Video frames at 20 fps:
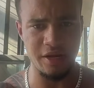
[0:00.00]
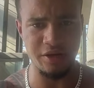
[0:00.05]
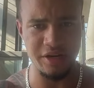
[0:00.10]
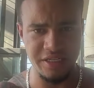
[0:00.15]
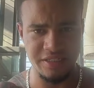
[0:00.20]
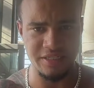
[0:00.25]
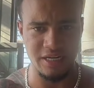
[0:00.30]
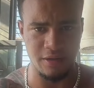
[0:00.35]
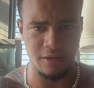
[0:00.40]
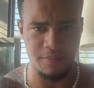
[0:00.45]
Yeah, you
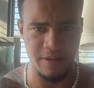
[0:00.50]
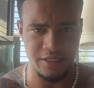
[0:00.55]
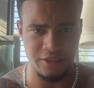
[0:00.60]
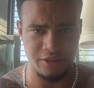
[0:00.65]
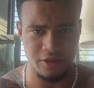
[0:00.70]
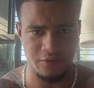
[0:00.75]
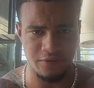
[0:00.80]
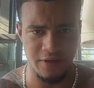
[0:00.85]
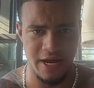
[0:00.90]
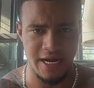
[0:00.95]
need to send a
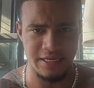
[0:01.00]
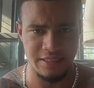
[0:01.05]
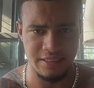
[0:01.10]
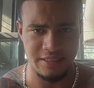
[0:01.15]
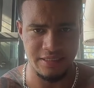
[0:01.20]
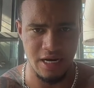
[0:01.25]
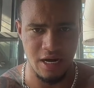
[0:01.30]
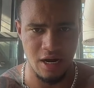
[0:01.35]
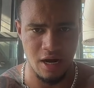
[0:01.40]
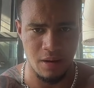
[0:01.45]
picture of that
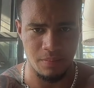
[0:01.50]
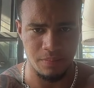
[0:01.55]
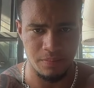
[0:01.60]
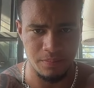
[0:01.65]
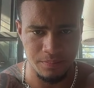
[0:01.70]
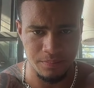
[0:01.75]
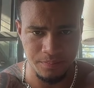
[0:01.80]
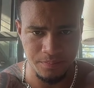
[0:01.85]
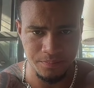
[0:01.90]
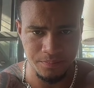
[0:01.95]
to set up.
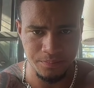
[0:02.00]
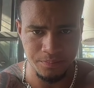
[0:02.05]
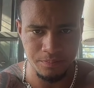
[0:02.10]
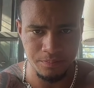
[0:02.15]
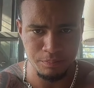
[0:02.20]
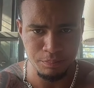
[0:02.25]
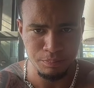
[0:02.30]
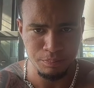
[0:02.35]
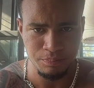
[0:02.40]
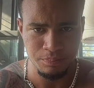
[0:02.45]

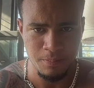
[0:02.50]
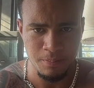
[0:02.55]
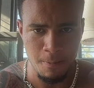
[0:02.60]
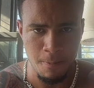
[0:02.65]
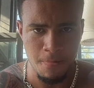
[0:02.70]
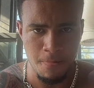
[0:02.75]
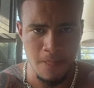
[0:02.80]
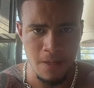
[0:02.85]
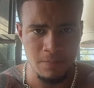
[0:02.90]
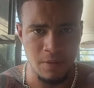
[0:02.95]

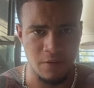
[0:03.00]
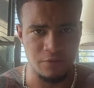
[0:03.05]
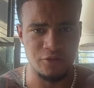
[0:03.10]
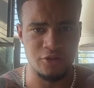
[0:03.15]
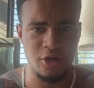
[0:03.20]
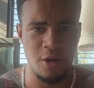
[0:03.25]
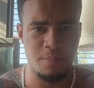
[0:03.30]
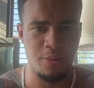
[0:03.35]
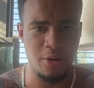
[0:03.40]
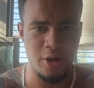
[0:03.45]
But I've
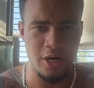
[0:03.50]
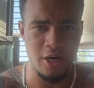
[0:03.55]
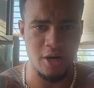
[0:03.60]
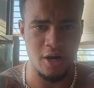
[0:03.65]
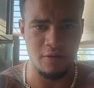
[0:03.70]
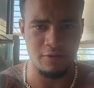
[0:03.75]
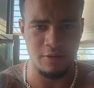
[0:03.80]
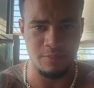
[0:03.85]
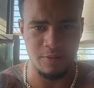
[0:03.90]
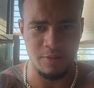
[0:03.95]
stopped putting
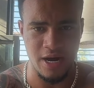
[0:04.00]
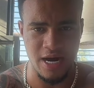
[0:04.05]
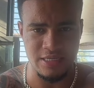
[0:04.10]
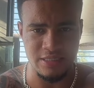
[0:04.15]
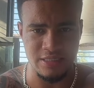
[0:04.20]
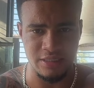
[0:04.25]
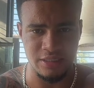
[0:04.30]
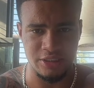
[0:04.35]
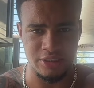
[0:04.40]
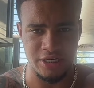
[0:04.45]
Harvey
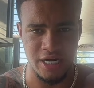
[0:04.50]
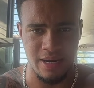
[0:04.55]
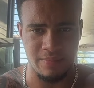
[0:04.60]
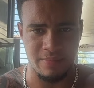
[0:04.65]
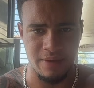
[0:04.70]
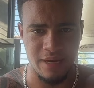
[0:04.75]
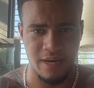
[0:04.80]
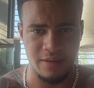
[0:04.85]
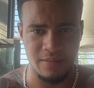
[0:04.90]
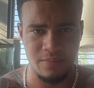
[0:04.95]
Price in the
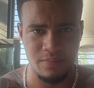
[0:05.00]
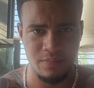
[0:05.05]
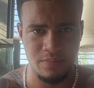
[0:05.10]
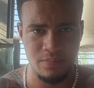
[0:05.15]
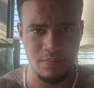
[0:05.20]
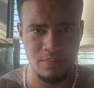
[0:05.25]
chat, man.